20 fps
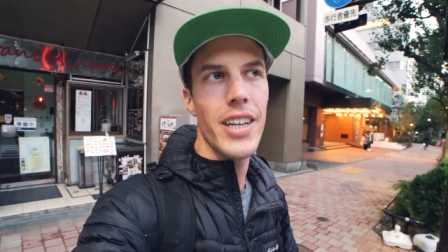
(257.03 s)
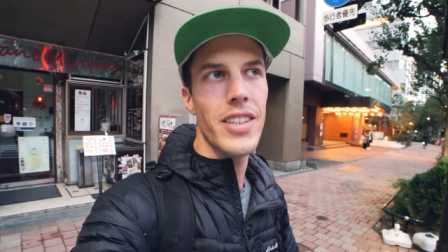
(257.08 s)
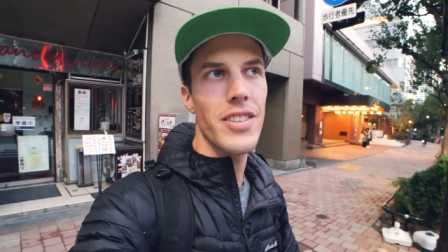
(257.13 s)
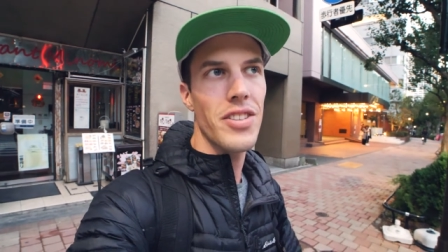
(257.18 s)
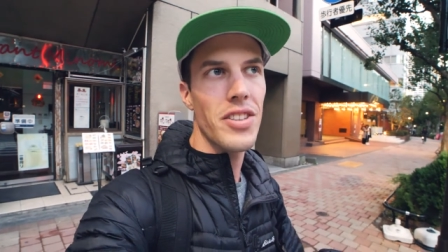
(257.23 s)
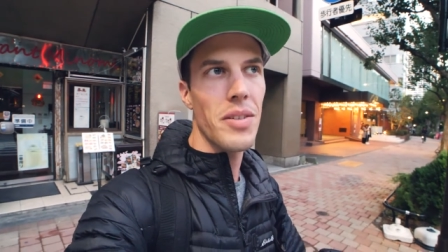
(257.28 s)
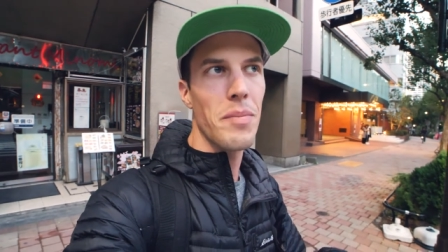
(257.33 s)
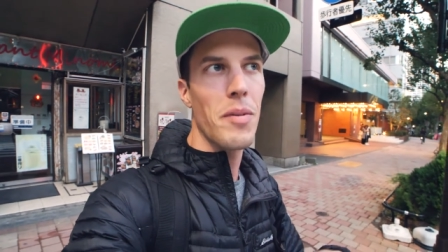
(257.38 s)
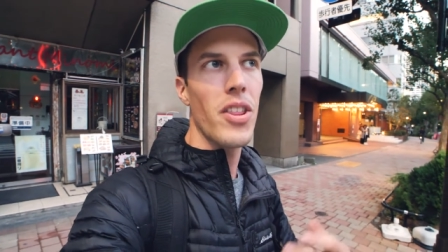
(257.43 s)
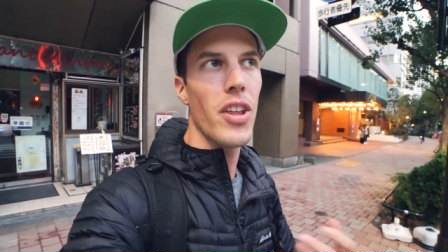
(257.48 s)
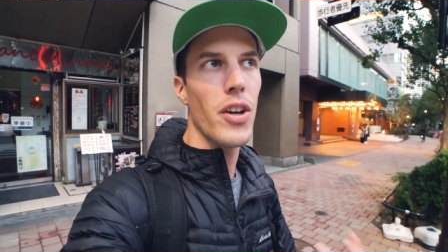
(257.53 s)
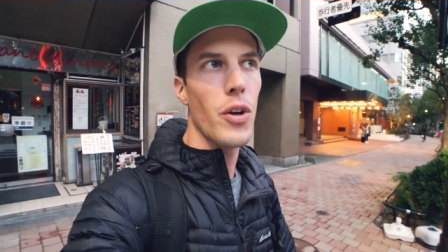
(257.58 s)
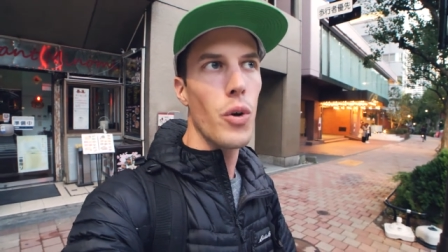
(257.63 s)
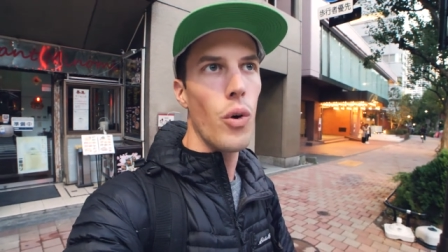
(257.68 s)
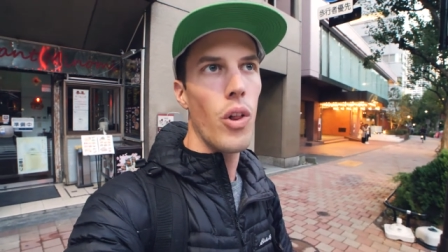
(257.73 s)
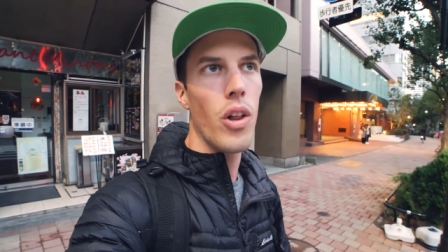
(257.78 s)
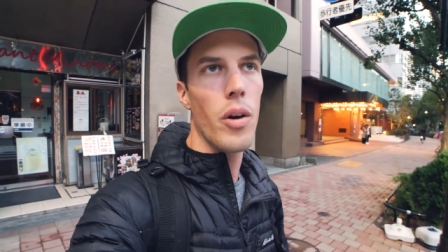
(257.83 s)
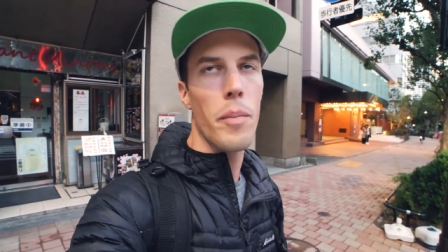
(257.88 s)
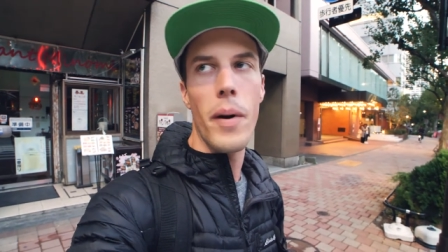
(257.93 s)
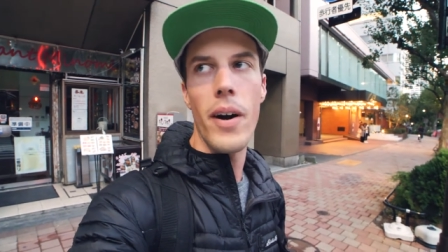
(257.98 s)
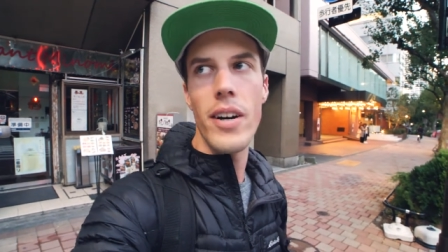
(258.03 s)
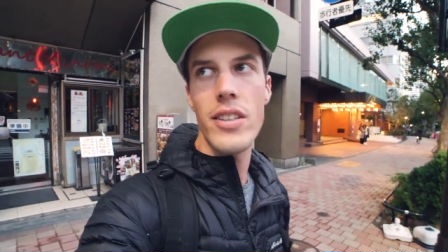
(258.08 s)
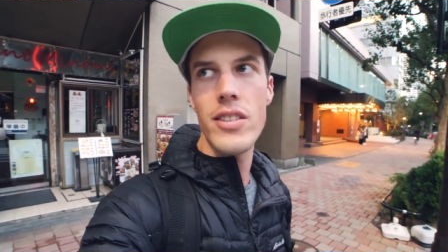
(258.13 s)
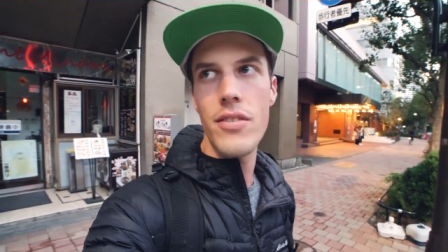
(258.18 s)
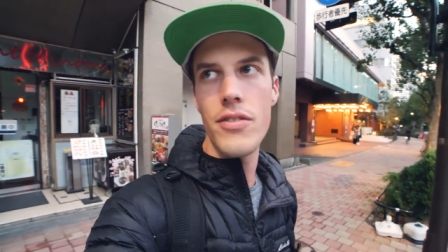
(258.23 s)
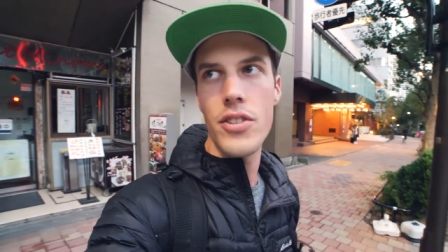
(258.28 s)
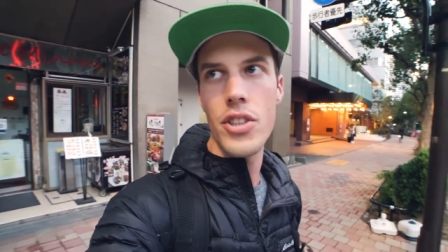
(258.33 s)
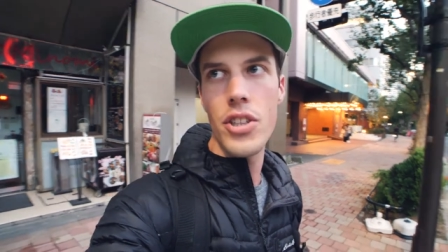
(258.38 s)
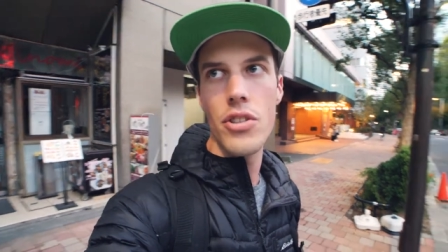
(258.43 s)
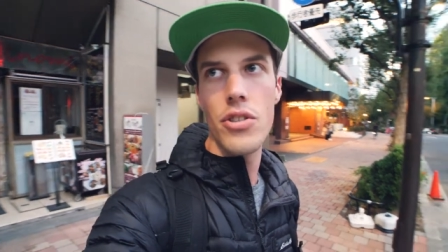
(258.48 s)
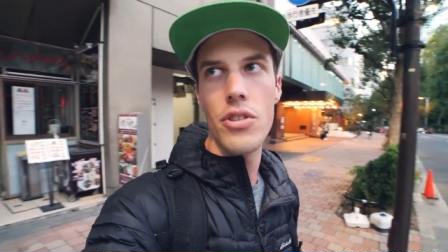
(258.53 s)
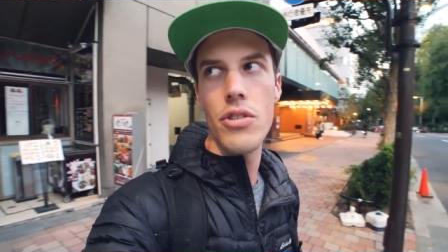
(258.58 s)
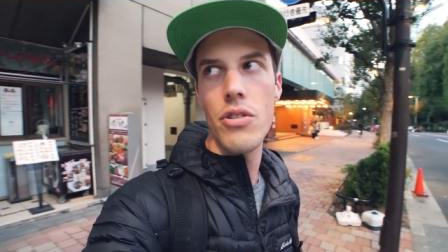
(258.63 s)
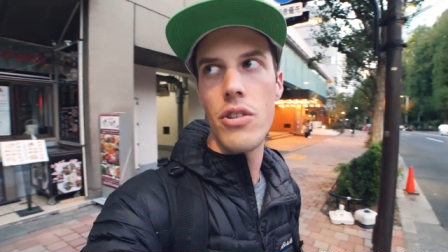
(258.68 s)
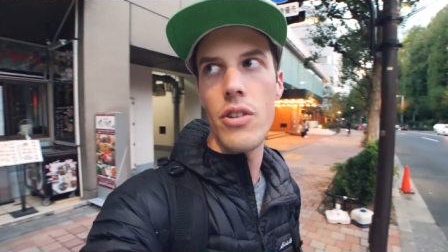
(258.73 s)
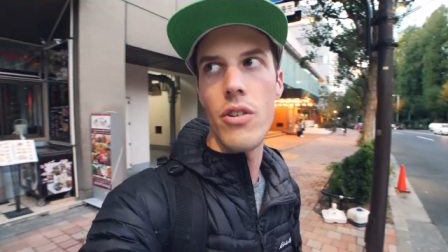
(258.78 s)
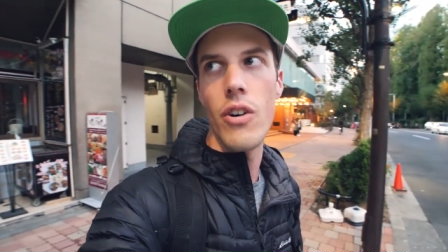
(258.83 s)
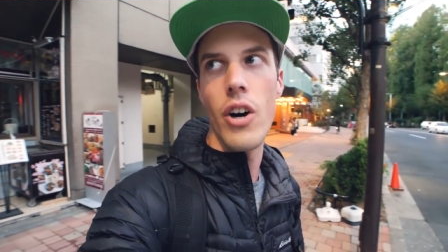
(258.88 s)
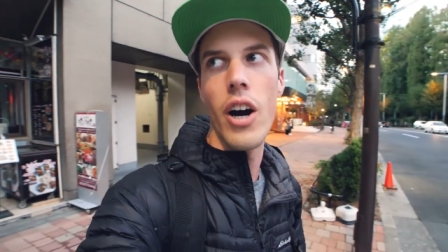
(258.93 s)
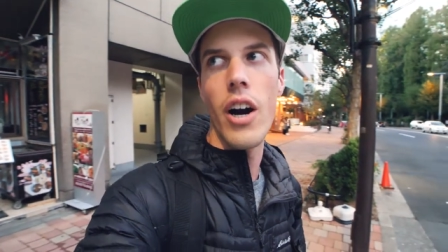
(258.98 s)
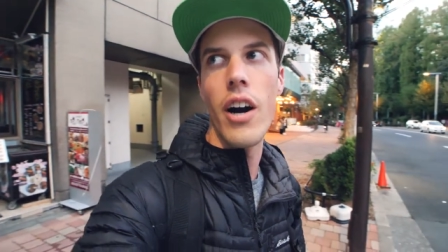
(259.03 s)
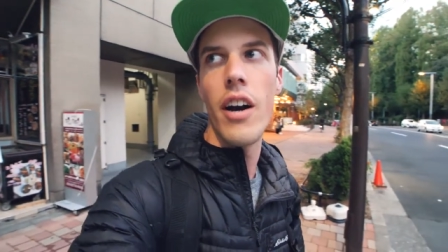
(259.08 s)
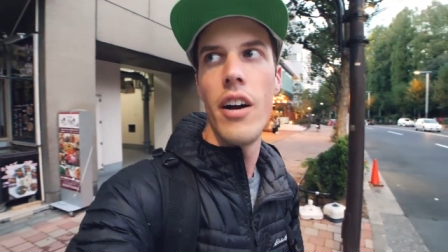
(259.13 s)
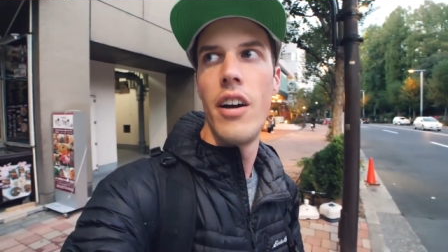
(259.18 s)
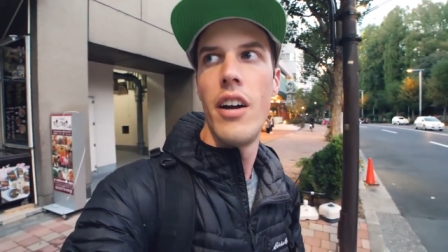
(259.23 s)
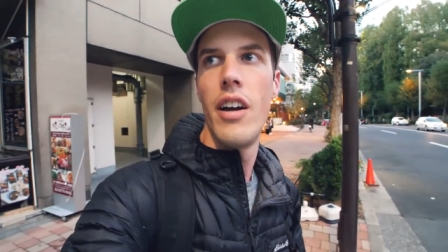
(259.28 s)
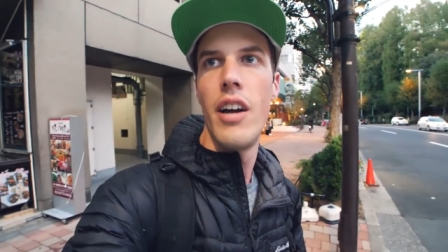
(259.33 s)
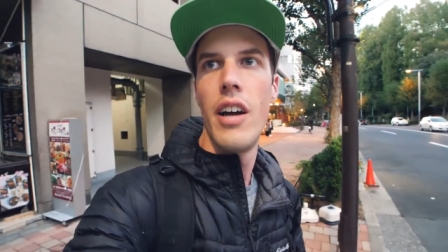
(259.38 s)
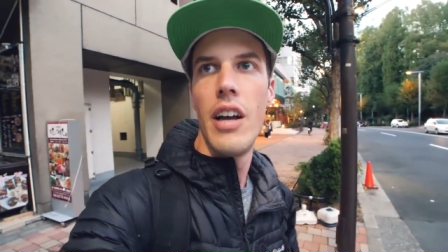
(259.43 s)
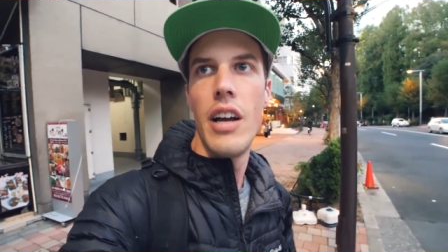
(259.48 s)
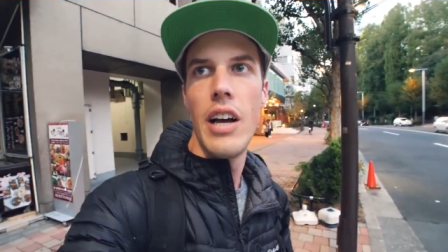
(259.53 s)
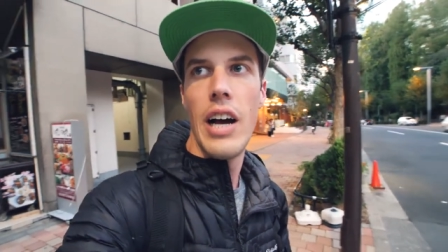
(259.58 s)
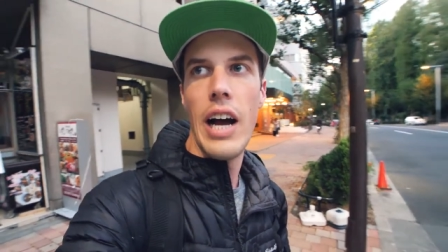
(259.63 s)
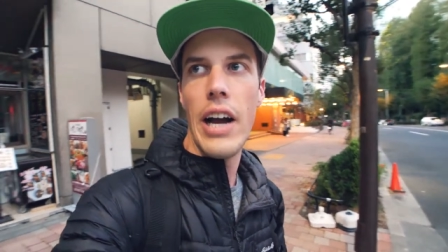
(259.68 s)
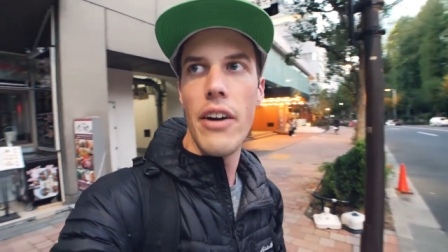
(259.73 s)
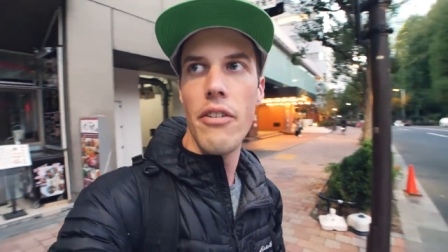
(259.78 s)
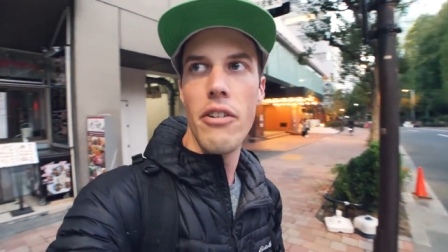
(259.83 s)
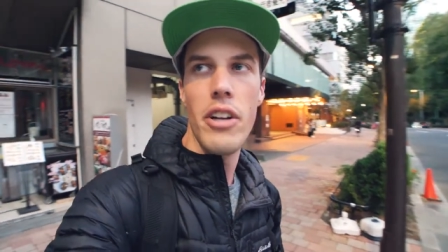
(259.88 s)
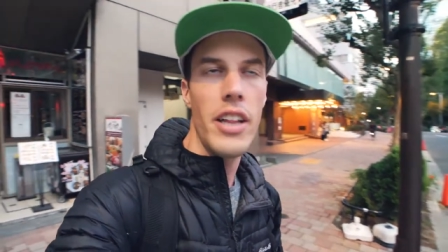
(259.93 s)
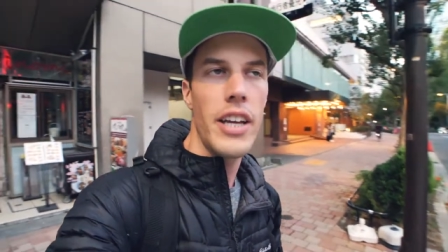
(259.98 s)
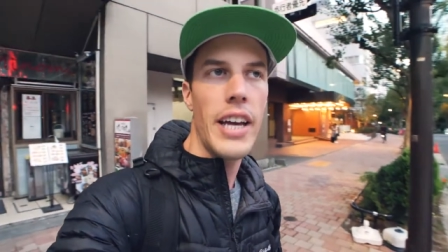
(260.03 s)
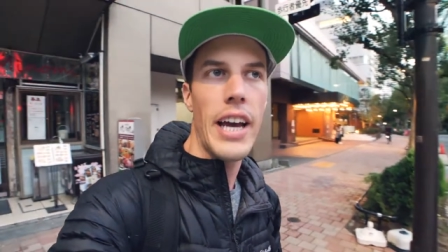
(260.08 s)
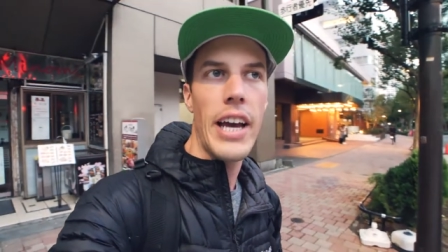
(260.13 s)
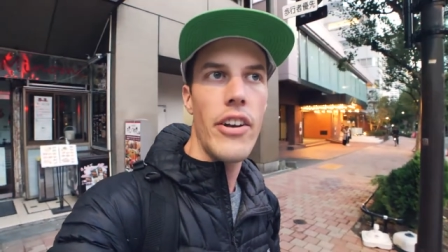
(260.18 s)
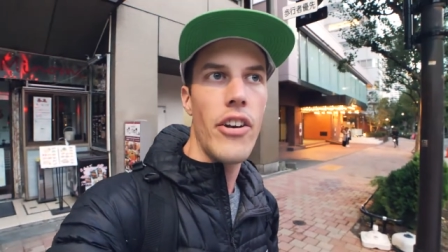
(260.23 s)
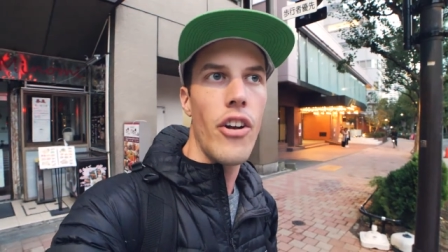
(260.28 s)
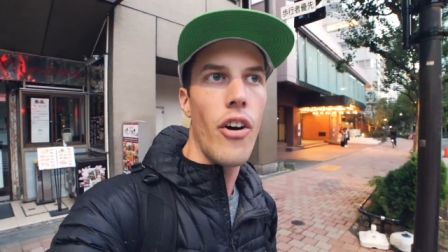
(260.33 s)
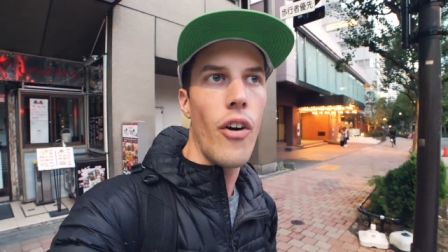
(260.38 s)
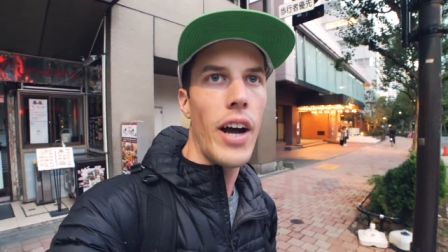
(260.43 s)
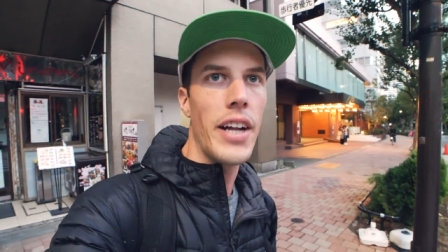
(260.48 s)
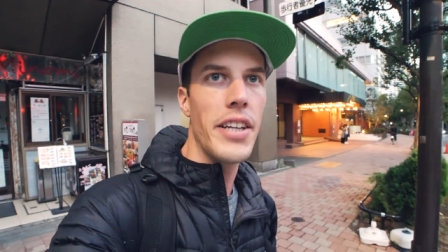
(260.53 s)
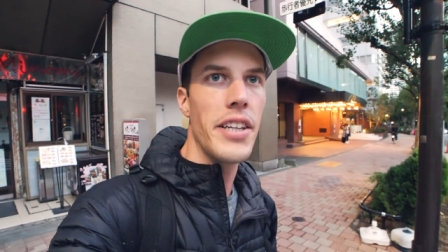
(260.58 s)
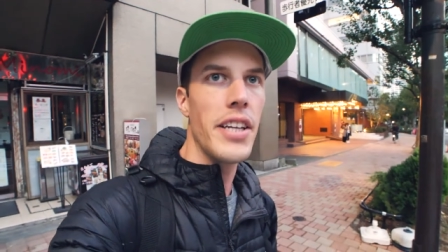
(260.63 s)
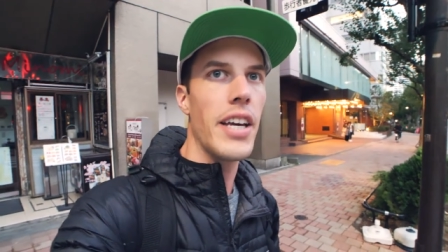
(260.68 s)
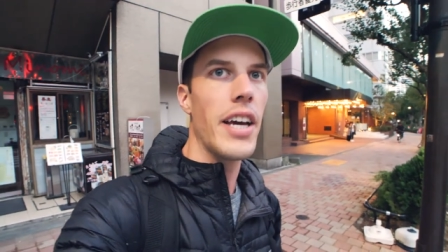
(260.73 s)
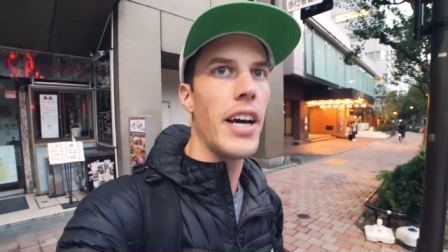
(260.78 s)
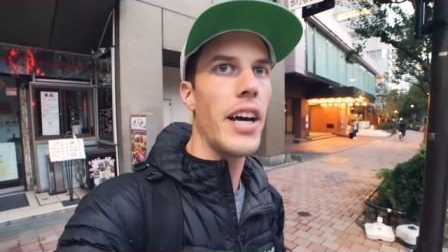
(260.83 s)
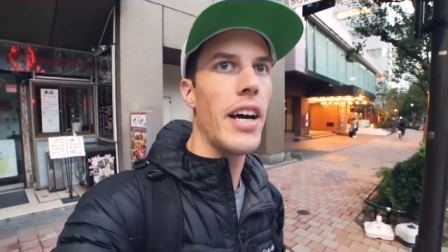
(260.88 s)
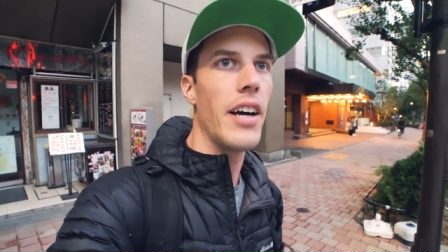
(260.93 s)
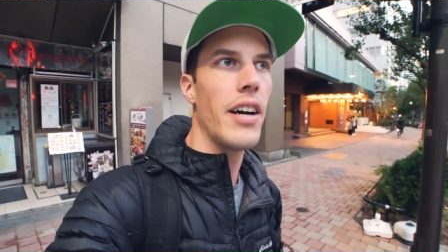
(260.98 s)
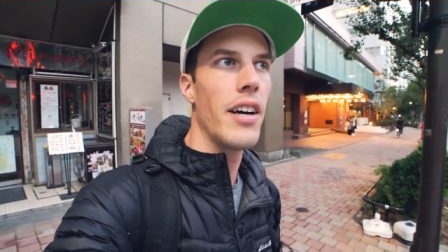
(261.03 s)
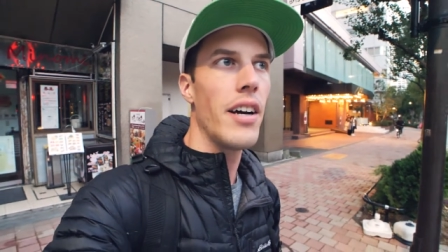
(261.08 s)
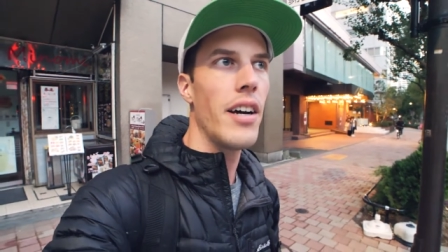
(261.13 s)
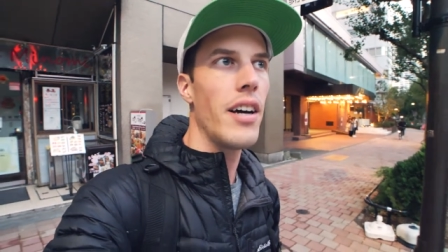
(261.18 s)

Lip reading: some of the cooler parts of Shinjuku are. I really had no idea